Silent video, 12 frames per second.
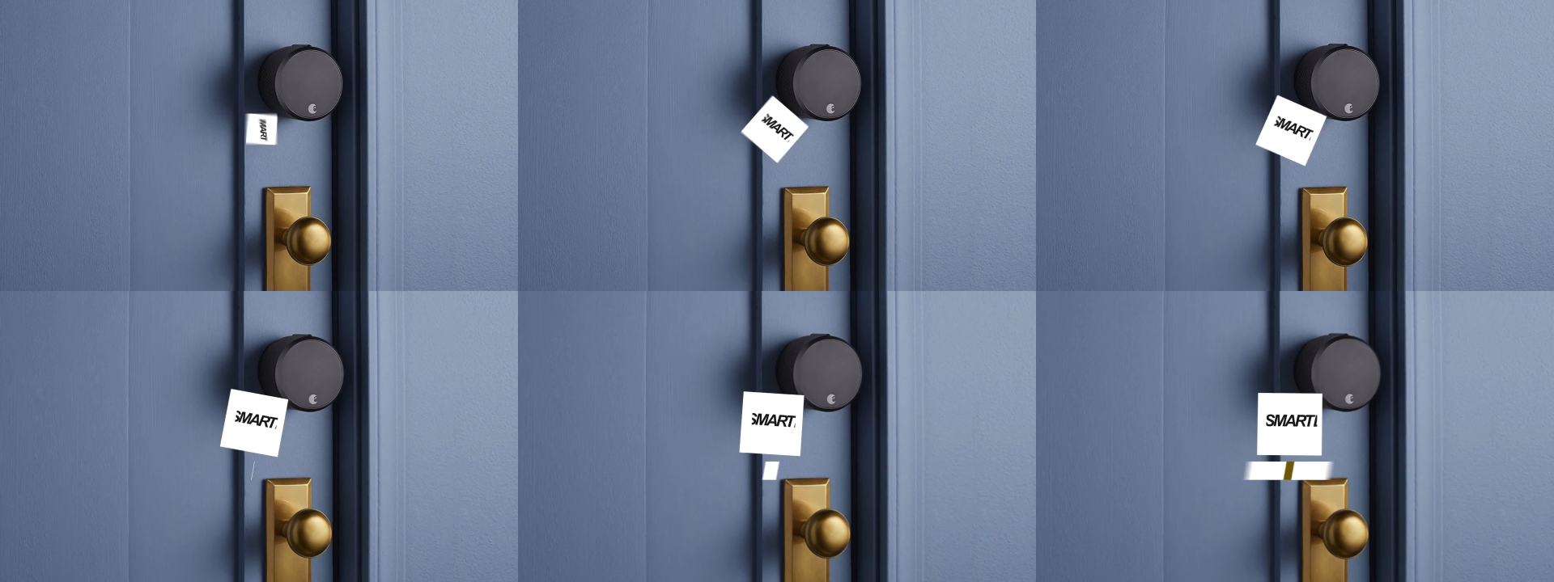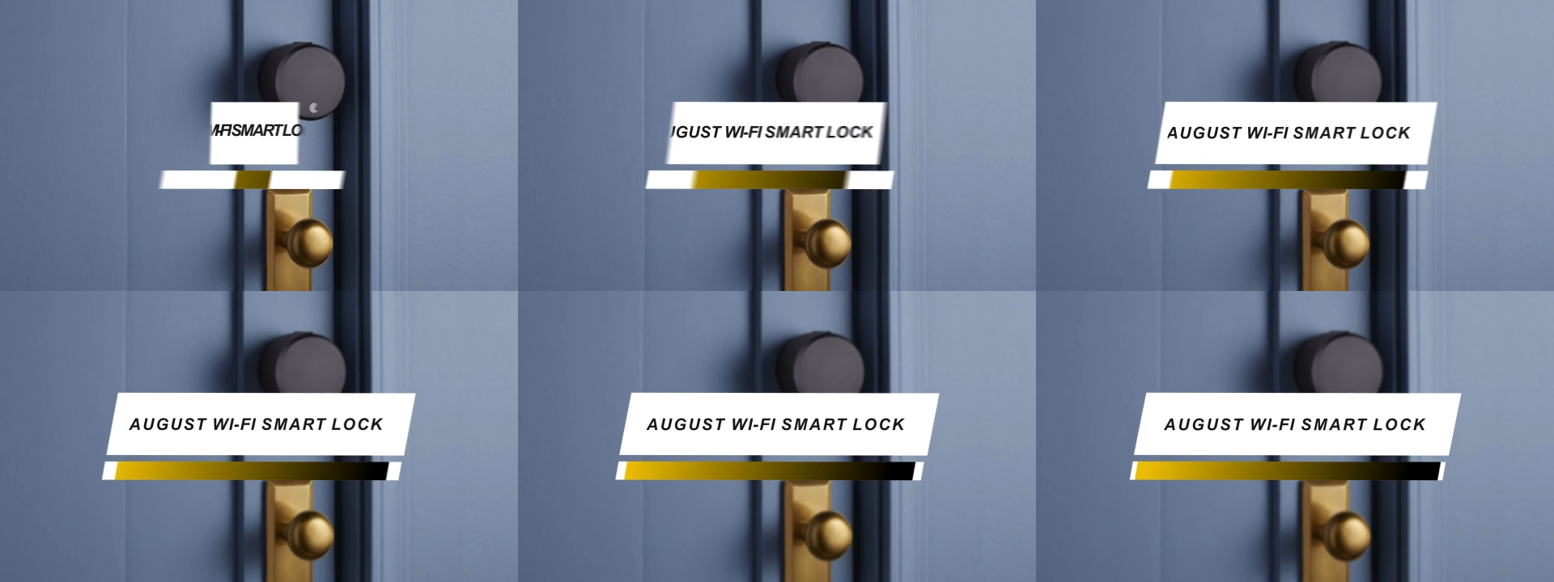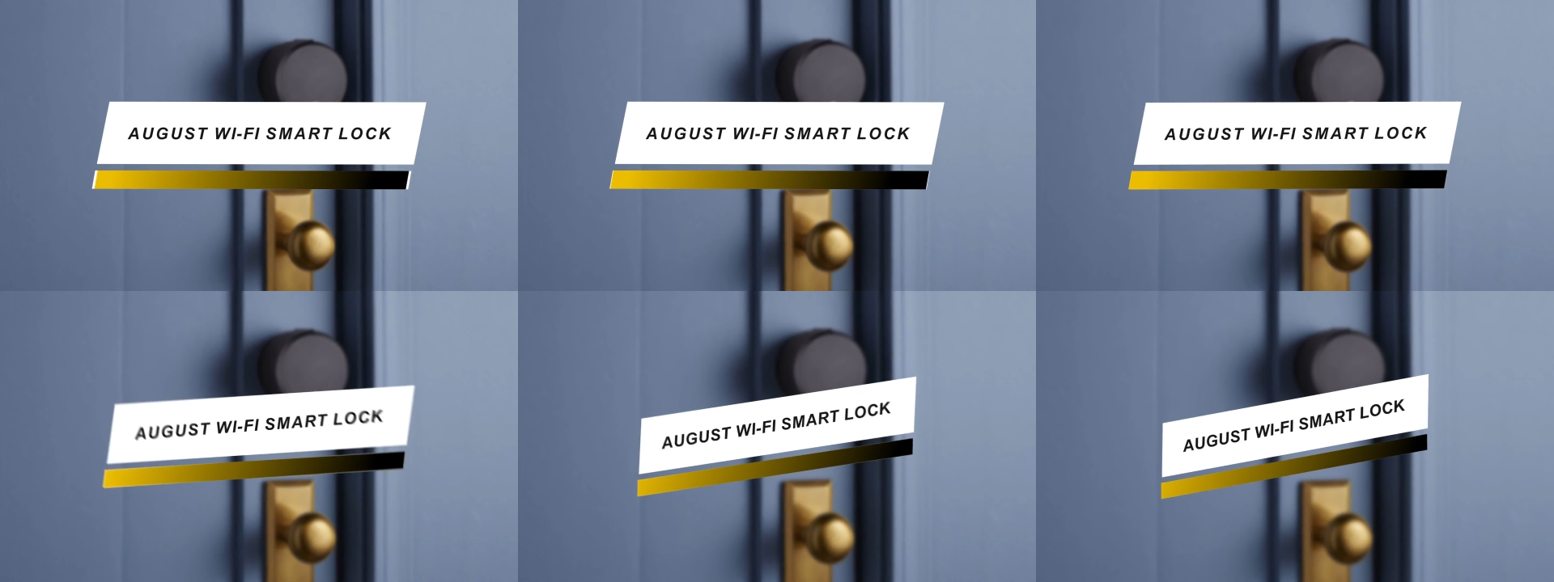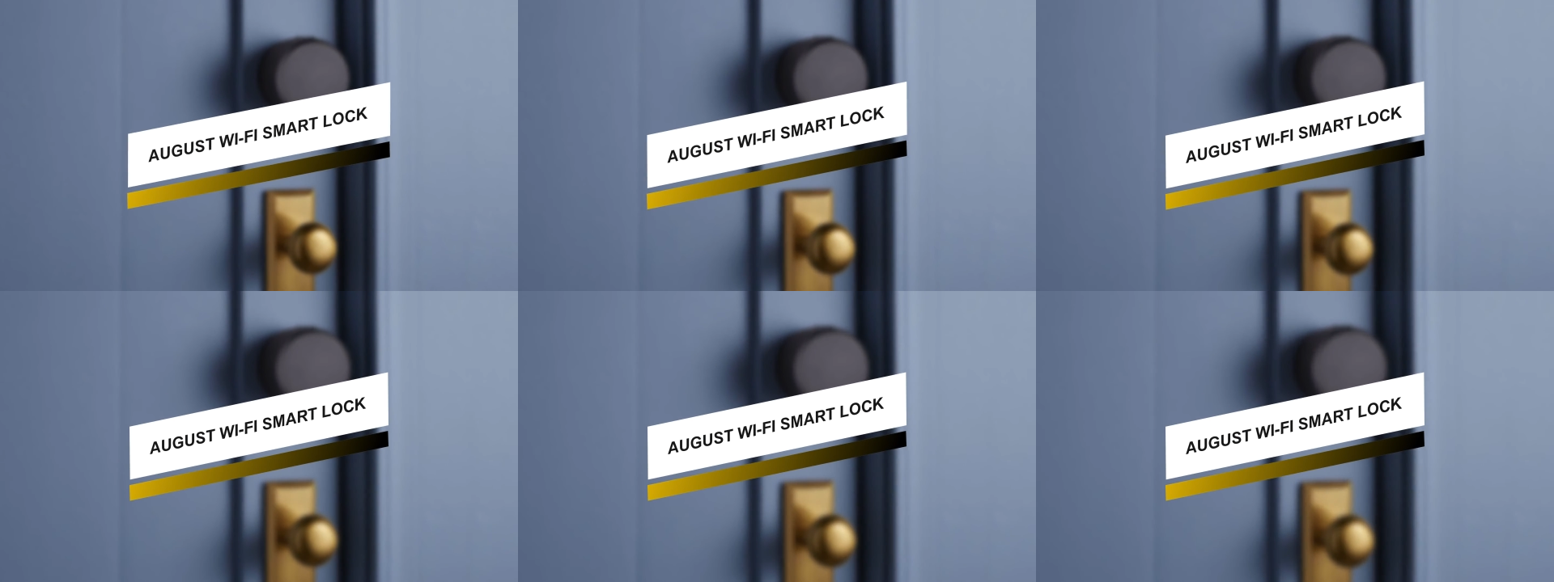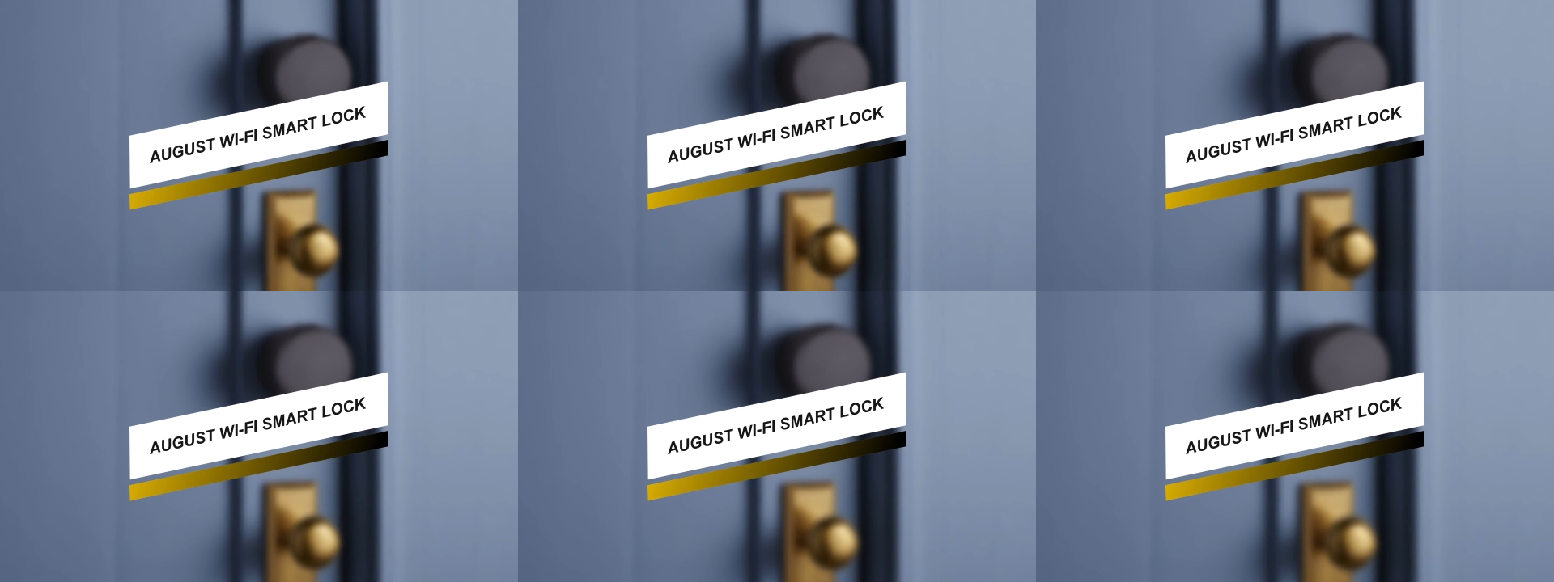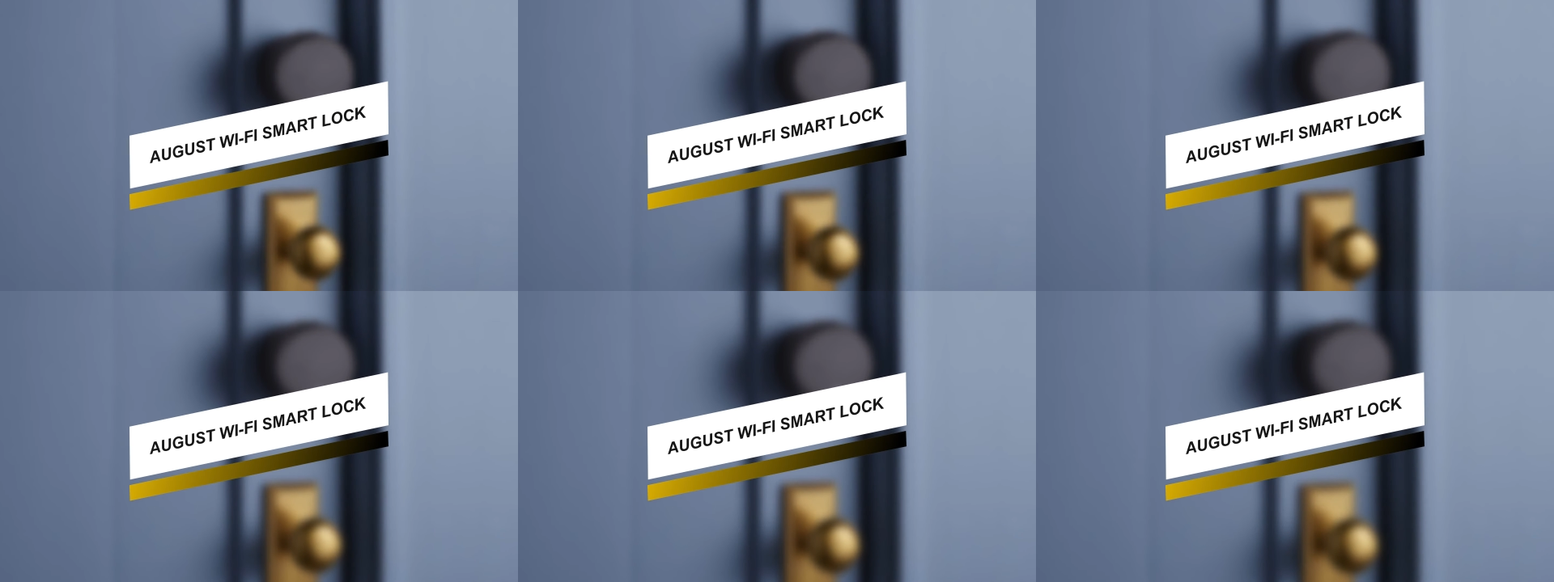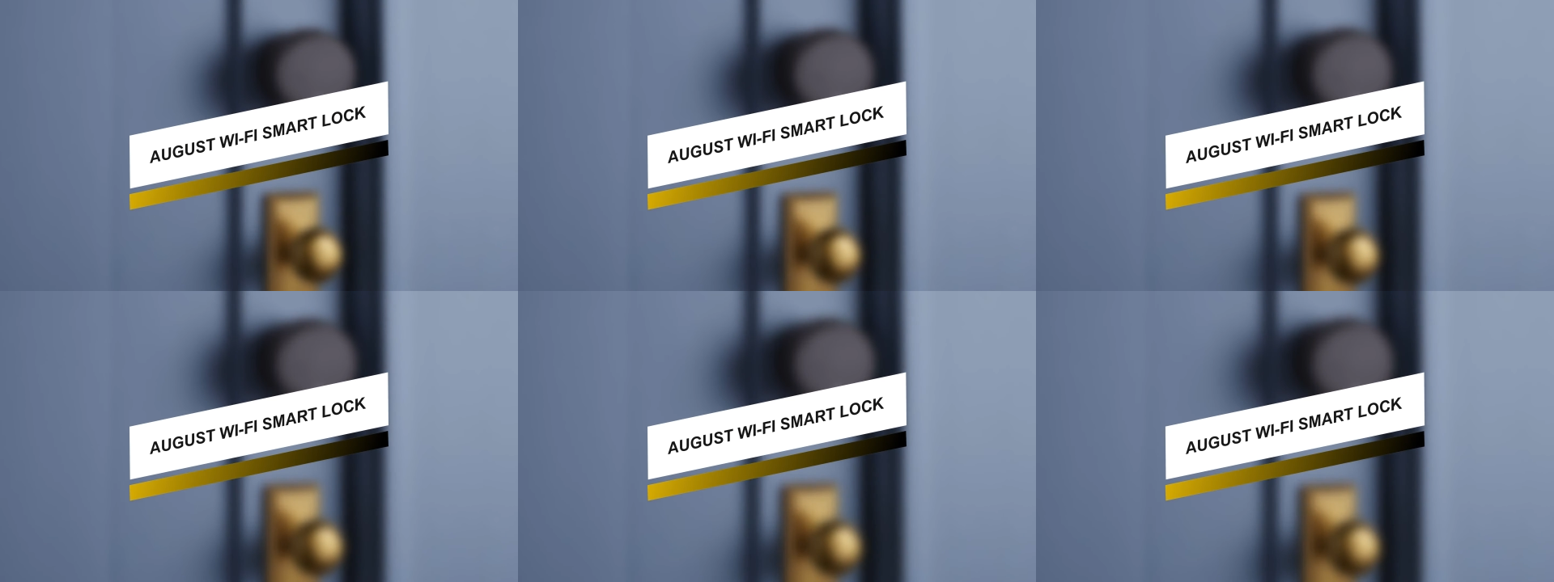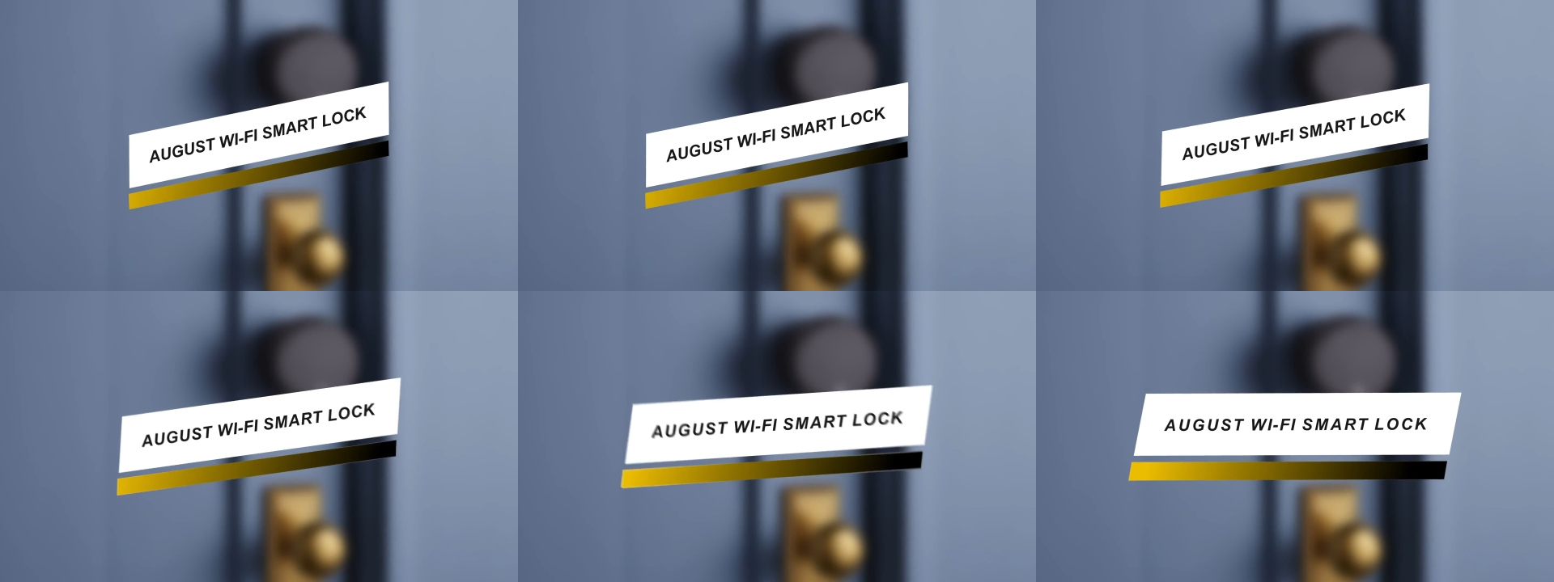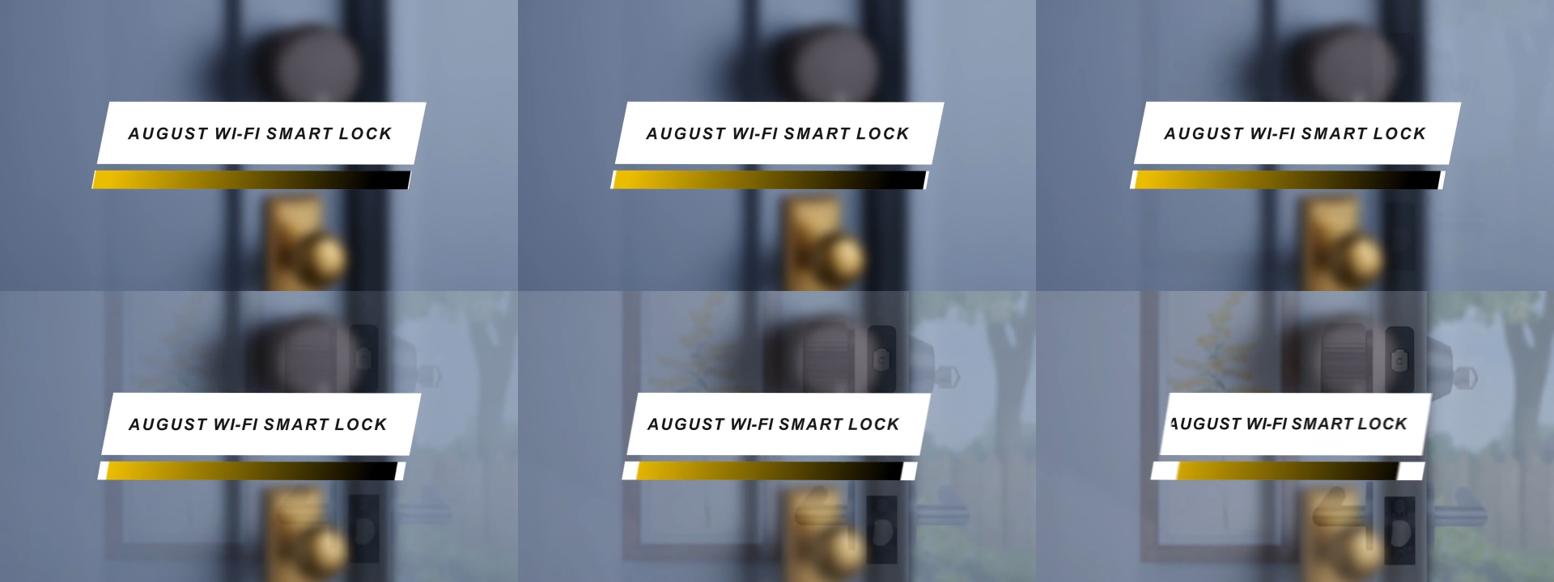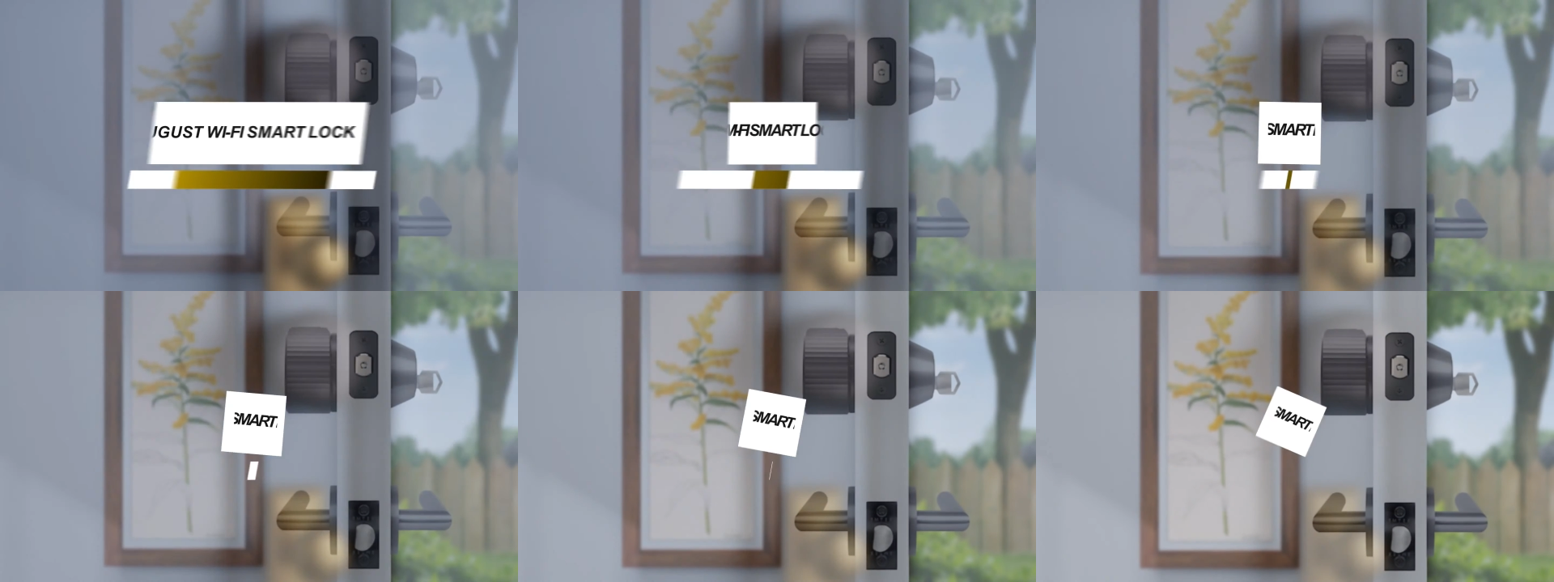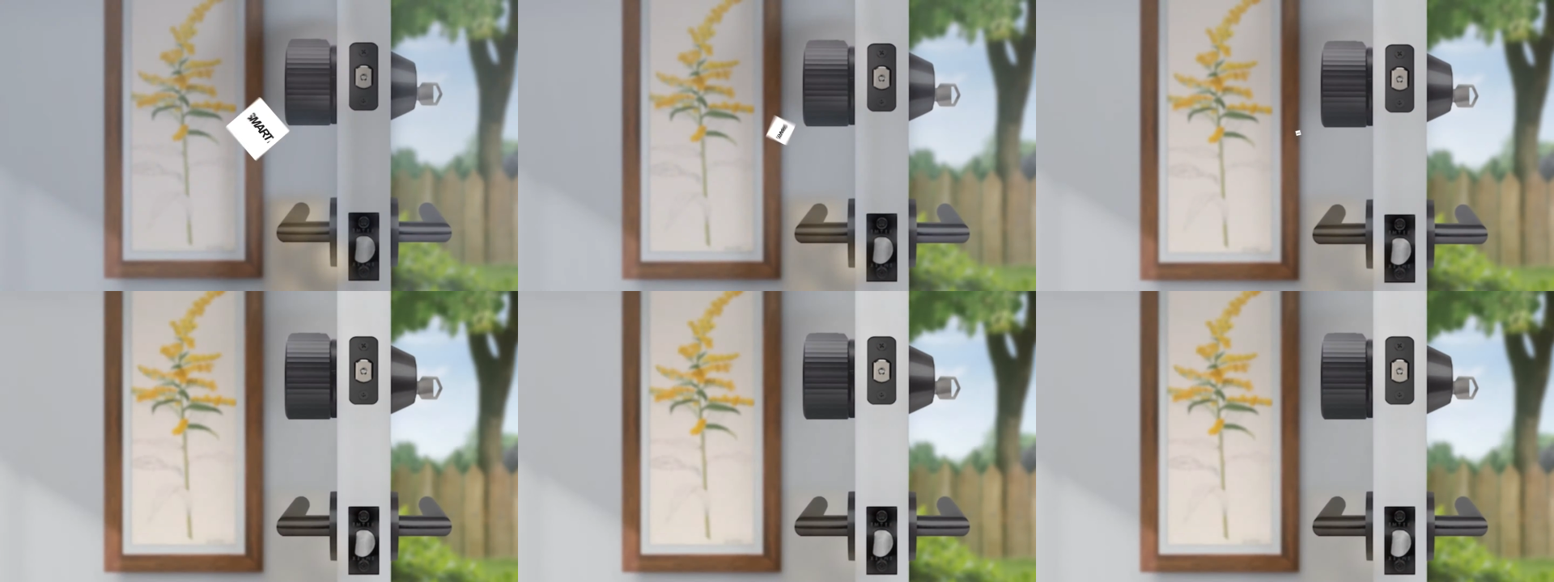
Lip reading: No face is visible, so there are no lips to read.